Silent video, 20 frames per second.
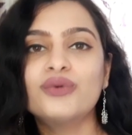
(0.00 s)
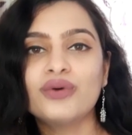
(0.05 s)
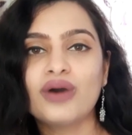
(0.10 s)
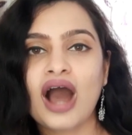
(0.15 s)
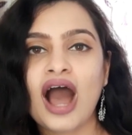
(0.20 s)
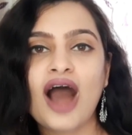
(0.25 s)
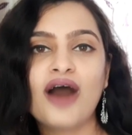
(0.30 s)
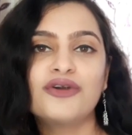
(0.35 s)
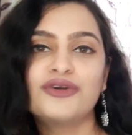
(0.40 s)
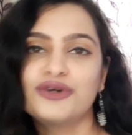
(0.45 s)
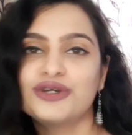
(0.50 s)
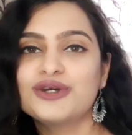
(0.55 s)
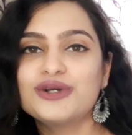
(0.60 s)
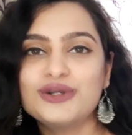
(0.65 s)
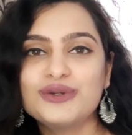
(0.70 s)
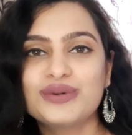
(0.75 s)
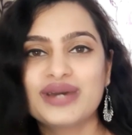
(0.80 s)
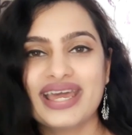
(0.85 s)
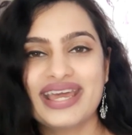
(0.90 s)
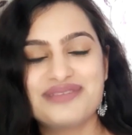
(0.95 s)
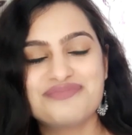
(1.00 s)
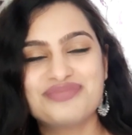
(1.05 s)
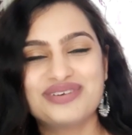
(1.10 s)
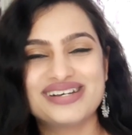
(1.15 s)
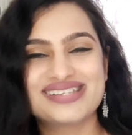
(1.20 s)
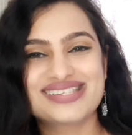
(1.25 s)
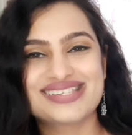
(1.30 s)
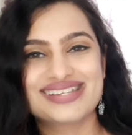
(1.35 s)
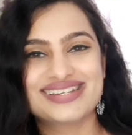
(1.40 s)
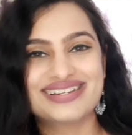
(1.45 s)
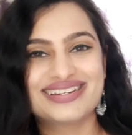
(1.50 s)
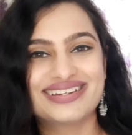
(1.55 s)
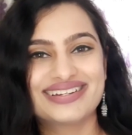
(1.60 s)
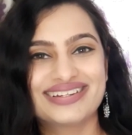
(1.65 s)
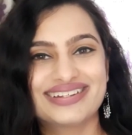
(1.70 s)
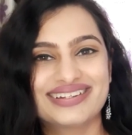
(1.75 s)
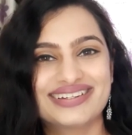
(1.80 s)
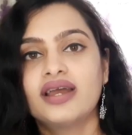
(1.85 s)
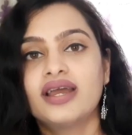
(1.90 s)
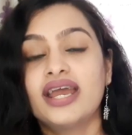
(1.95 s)
how do you look in person.
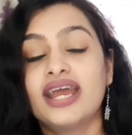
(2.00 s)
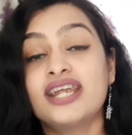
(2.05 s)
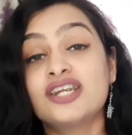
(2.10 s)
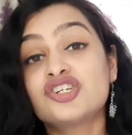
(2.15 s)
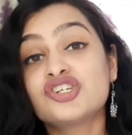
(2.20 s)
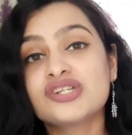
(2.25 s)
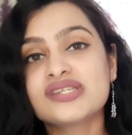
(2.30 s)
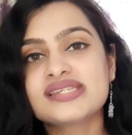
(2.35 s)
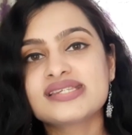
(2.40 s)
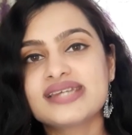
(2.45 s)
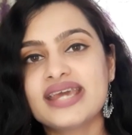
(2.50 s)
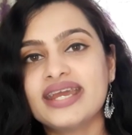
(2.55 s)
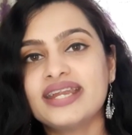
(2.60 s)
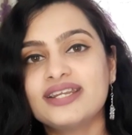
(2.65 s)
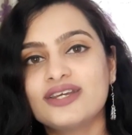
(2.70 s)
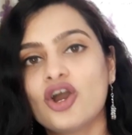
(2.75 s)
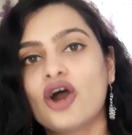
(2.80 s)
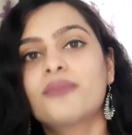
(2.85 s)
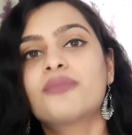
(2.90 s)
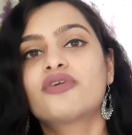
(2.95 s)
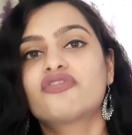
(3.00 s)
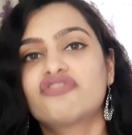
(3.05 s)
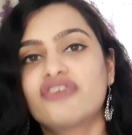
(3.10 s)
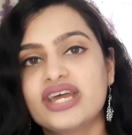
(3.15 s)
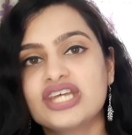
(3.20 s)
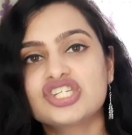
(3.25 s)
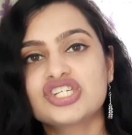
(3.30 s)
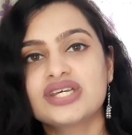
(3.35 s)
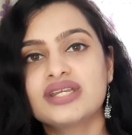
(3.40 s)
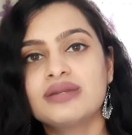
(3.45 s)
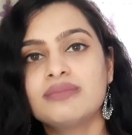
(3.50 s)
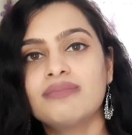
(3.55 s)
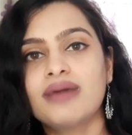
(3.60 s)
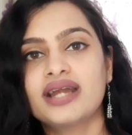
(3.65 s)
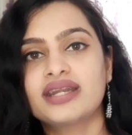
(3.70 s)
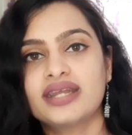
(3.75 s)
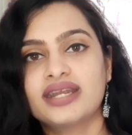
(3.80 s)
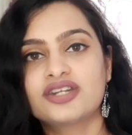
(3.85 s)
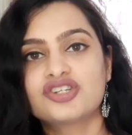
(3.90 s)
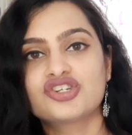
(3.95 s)
It should state your profession,
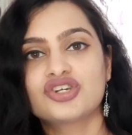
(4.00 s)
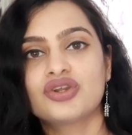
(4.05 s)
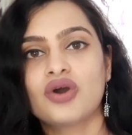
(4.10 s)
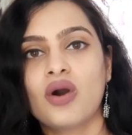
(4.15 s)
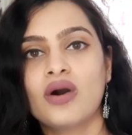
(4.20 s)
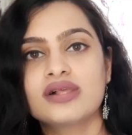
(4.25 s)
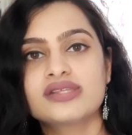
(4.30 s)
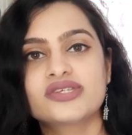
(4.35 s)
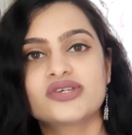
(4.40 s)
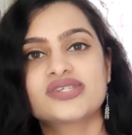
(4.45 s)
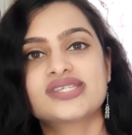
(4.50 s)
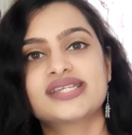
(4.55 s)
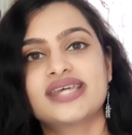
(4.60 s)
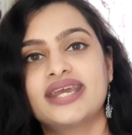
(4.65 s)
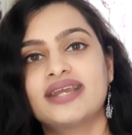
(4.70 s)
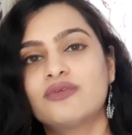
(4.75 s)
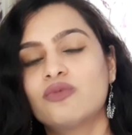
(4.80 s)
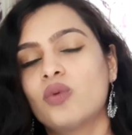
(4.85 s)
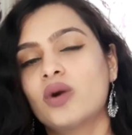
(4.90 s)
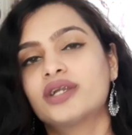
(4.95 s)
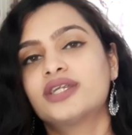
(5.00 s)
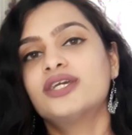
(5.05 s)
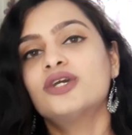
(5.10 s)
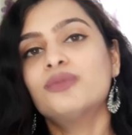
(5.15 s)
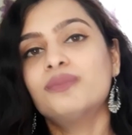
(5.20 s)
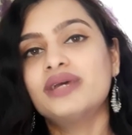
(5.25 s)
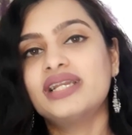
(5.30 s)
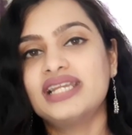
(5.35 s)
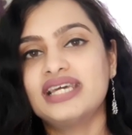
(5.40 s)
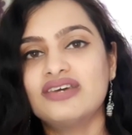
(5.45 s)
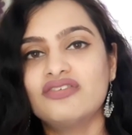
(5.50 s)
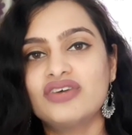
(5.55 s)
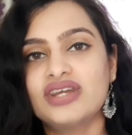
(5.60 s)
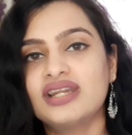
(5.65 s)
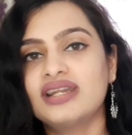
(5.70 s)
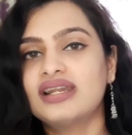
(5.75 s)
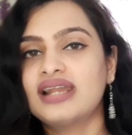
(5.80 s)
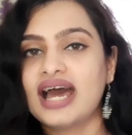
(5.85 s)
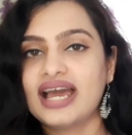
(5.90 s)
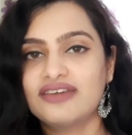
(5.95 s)
but it should also state what you believe
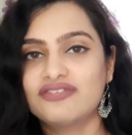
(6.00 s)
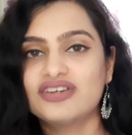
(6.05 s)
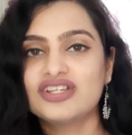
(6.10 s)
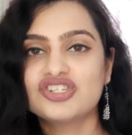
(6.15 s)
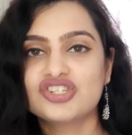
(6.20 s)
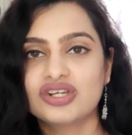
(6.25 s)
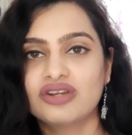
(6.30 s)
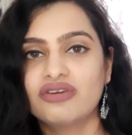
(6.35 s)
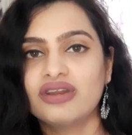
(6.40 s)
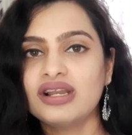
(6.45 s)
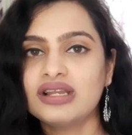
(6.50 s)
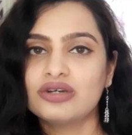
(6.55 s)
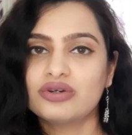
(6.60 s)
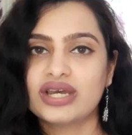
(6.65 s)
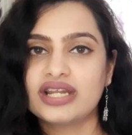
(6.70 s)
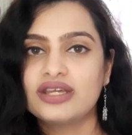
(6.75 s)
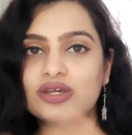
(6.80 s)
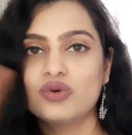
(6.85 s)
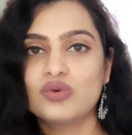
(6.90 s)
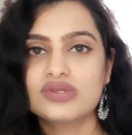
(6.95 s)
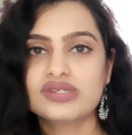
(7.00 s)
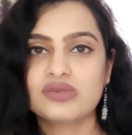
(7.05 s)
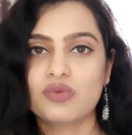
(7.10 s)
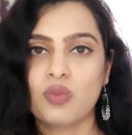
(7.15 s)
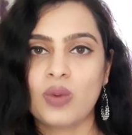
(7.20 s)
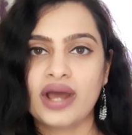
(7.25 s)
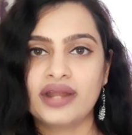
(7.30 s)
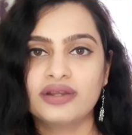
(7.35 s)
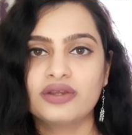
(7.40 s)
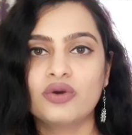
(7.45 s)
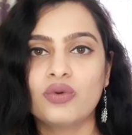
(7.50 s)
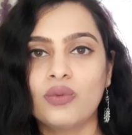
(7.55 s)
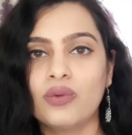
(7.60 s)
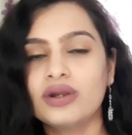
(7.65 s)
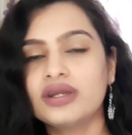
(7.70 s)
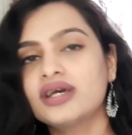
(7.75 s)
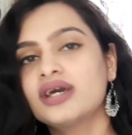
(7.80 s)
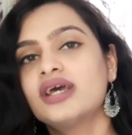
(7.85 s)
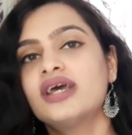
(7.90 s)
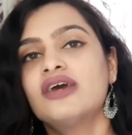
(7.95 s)
in life in general. You can use one
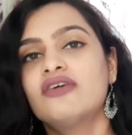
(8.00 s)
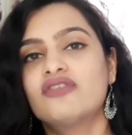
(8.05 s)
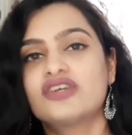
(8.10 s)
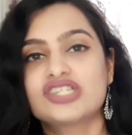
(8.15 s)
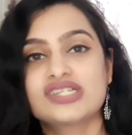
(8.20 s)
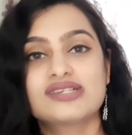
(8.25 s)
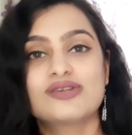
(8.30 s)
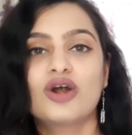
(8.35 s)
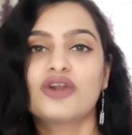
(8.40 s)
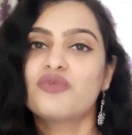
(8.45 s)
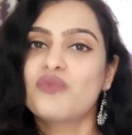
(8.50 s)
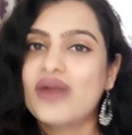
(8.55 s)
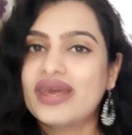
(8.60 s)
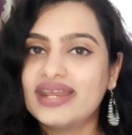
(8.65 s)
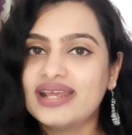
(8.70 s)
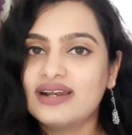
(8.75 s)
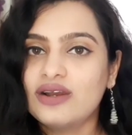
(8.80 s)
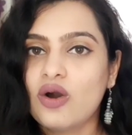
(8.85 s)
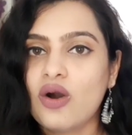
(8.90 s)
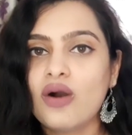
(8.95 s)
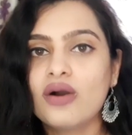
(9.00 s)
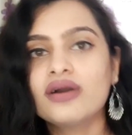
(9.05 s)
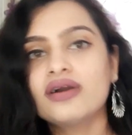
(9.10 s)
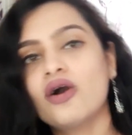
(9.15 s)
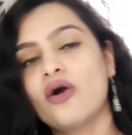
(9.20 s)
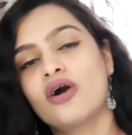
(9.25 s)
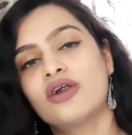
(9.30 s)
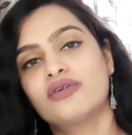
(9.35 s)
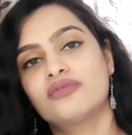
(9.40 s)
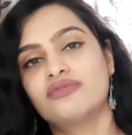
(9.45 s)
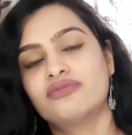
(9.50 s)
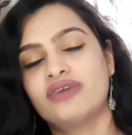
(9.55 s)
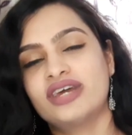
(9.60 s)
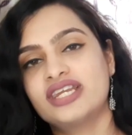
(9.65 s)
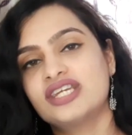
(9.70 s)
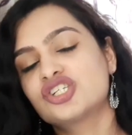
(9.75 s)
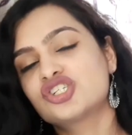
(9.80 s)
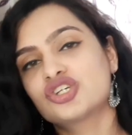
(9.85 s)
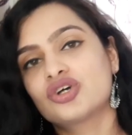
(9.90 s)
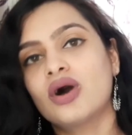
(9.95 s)
quote which is not very long or
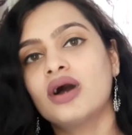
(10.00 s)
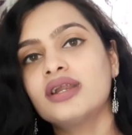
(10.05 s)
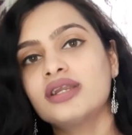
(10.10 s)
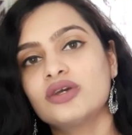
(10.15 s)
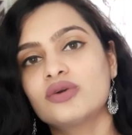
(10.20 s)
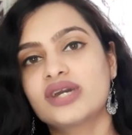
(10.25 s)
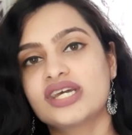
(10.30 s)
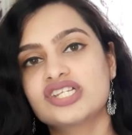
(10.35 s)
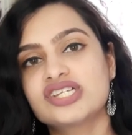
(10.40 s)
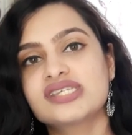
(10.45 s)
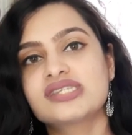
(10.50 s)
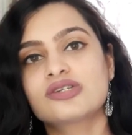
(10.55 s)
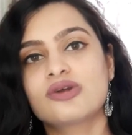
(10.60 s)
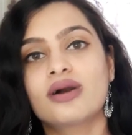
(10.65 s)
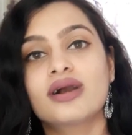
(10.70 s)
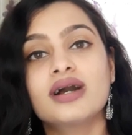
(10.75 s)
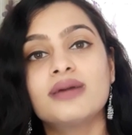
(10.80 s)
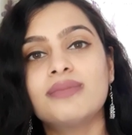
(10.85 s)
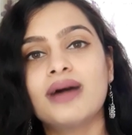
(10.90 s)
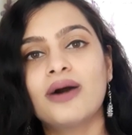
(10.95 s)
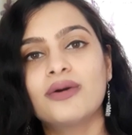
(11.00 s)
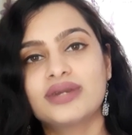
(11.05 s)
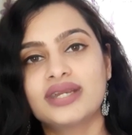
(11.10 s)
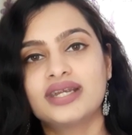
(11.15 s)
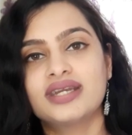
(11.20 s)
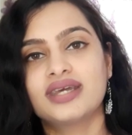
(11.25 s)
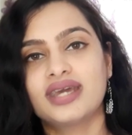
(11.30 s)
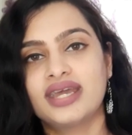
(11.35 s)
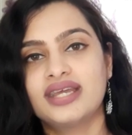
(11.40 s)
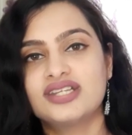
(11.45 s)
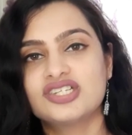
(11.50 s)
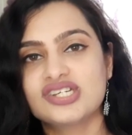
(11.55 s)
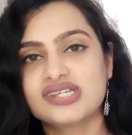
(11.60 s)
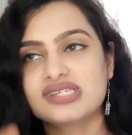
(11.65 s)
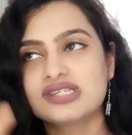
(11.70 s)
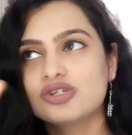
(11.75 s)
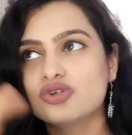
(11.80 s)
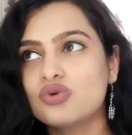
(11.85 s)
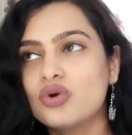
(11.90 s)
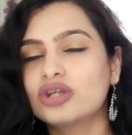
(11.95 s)
very short. You can just talk about it in
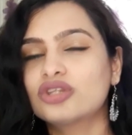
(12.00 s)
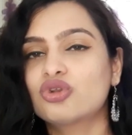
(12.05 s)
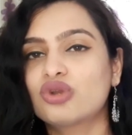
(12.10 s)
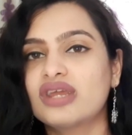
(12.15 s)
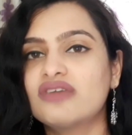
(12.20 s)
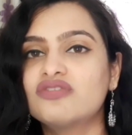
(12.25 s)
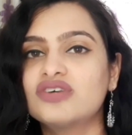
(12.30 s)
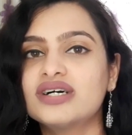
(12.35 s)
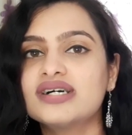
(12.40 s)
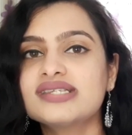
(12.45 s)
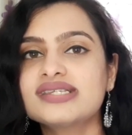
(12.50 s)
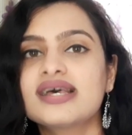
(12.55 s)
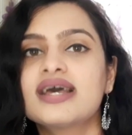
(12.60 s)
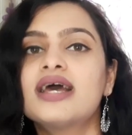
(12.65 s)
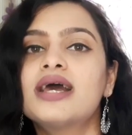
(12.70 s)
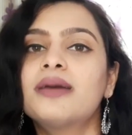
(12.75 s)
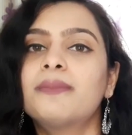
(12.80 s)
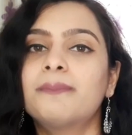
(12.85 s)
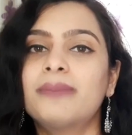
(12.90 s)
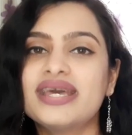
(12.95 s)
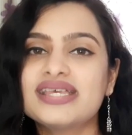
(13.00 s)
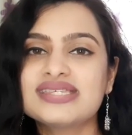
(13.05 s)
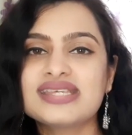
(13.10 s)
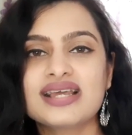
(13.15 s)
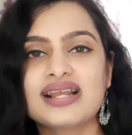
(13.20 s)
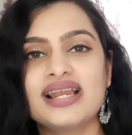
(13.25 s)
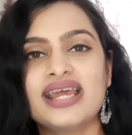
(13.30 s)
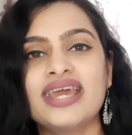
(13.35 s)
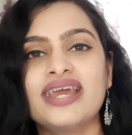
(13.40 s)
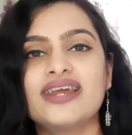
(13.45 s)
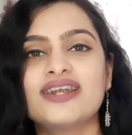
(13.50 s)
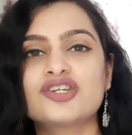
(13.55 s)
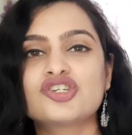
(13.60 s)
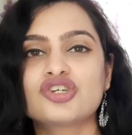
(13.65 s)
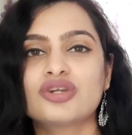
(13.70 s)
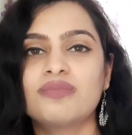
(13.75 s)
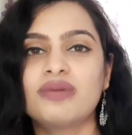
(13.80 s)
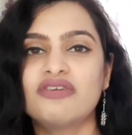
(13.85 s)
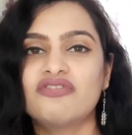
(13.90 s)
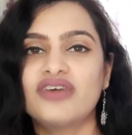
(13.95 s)
just 2 or 3 words. Basically, it
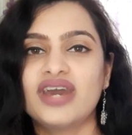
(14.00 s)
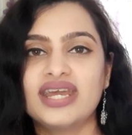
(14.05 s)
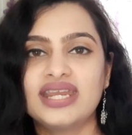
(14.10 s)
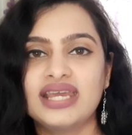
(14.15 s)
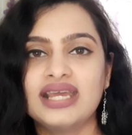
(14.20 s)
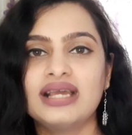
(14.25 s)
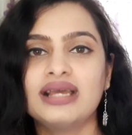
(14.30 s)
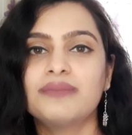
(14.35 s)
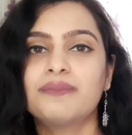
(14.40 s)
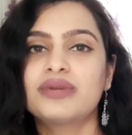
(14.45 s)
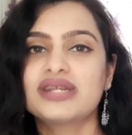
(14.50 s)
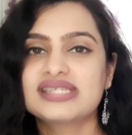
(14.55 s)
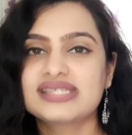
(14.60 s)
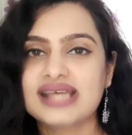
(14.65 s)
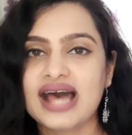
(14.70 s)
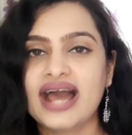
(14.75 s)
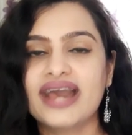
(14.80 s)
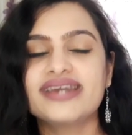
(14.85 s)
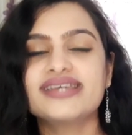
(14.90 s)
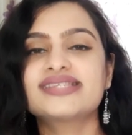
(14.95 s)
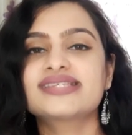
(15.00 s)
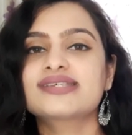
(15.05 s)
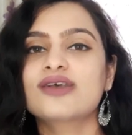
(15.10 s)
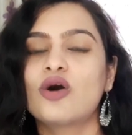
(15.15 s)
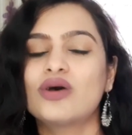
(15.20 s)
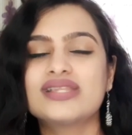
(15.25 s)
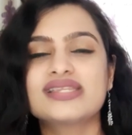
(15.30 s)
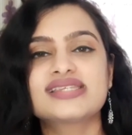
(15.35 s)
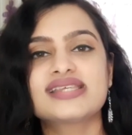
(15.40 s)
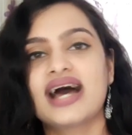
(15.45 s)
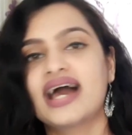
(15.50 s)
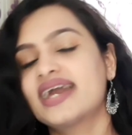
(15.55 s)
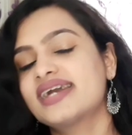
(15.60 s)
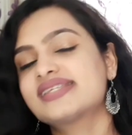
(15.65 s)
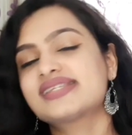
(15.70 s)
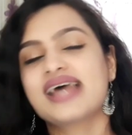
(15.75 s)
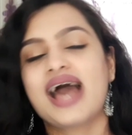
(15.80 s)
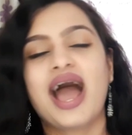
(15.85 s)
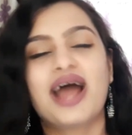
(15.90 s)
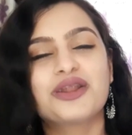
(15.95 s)
should be very precise,
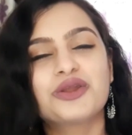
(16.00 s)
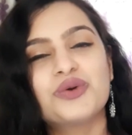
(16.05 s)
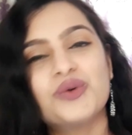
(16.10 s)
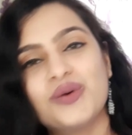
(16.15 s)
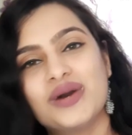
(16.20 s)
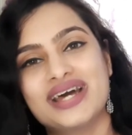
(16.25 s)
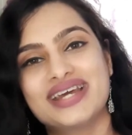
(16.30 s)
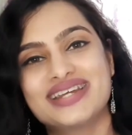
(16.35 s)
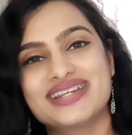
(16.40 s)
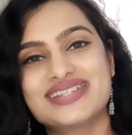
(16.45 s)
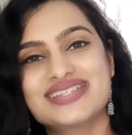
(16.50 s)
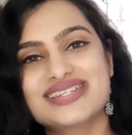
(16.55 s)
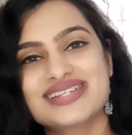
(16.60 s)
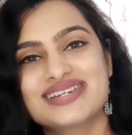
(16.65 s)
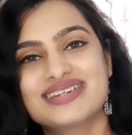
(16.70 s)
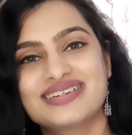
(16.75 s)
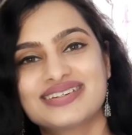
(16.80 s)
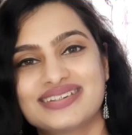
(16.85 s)
concise and coherent.